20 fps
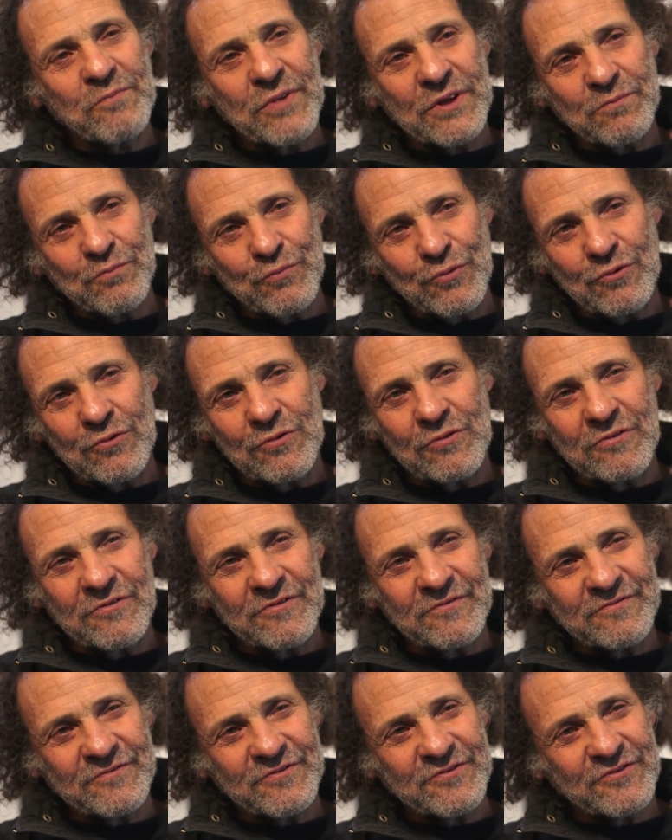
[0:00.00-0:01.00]
bit
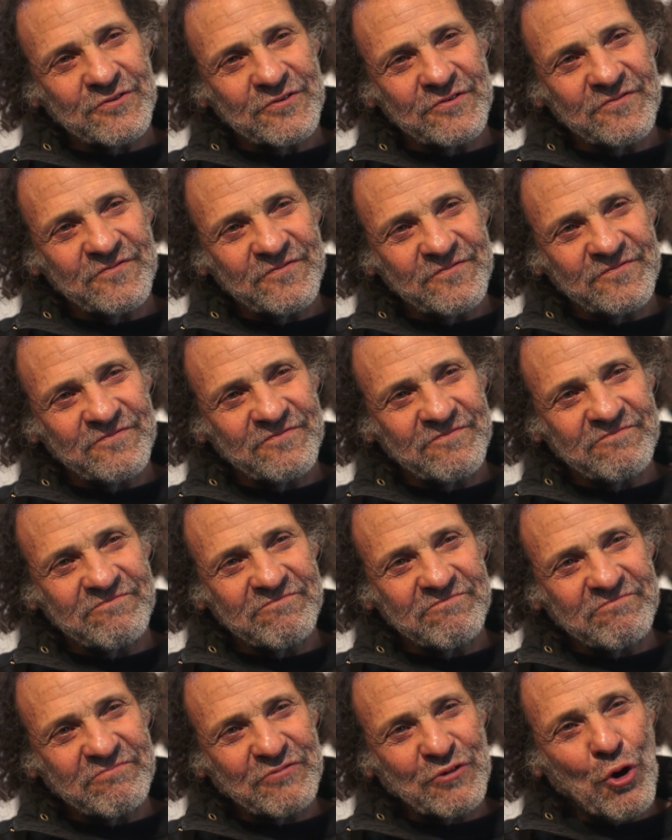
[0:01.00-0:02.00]
more sort of
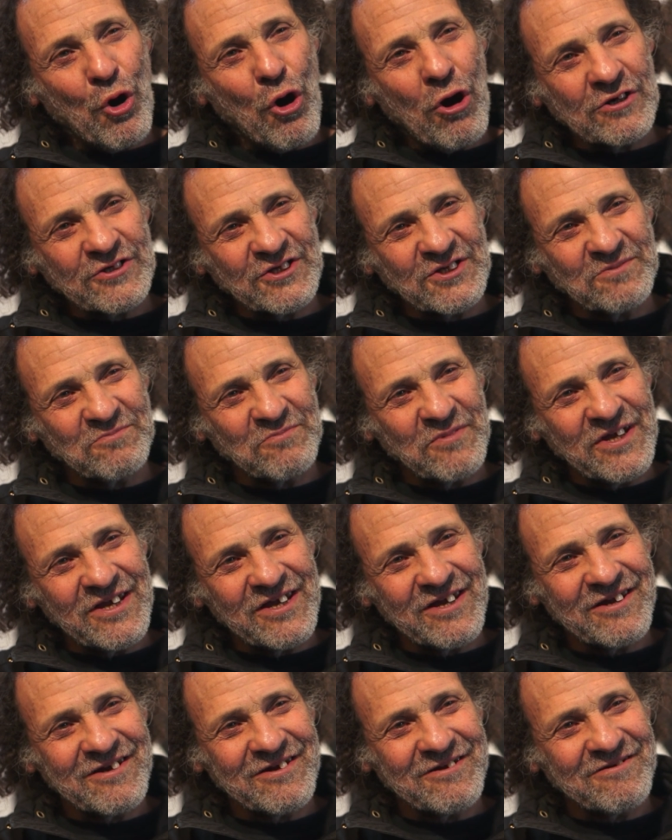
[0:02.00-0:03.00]

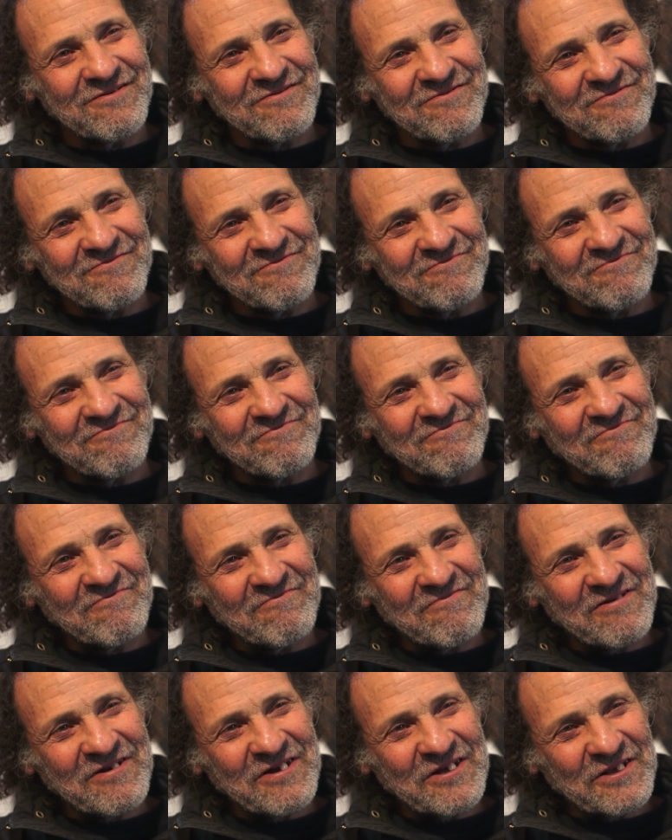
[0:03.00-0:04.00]
cosmic,
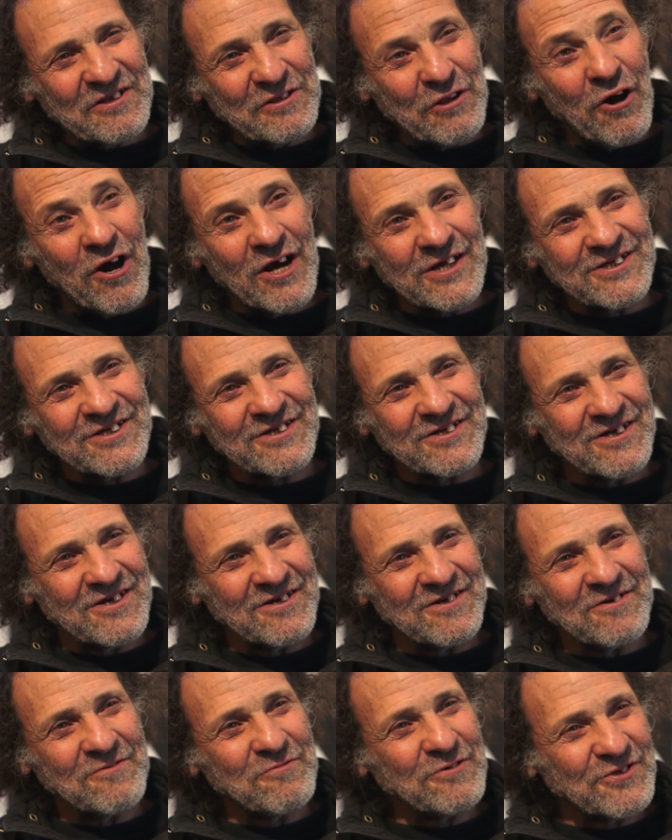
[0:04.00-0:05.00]
light.
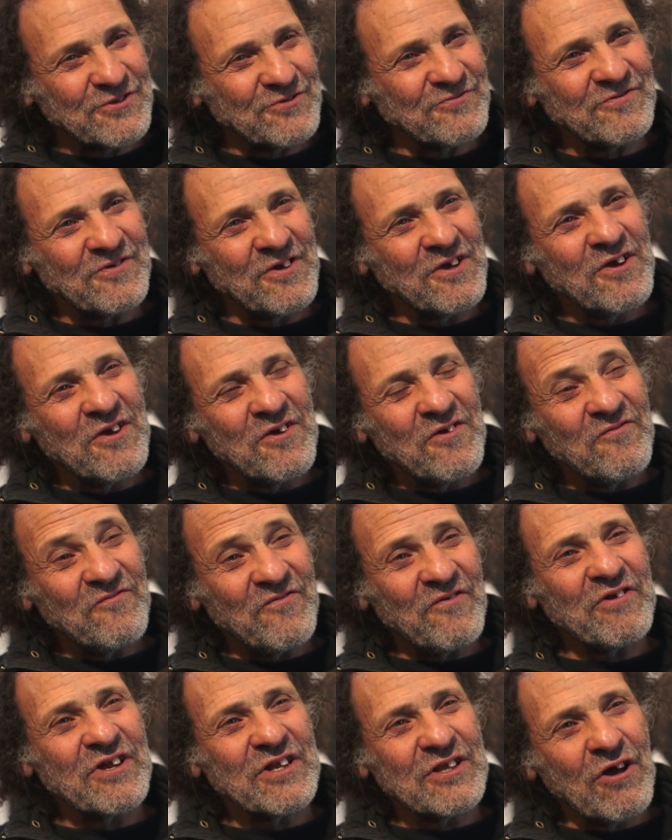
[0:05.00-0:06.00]
It was
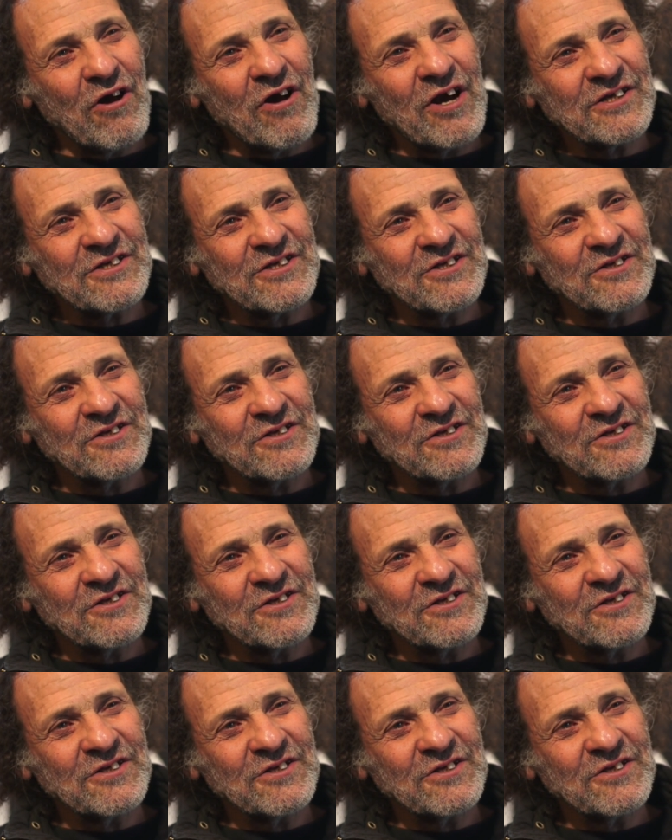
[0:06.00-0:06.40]
very light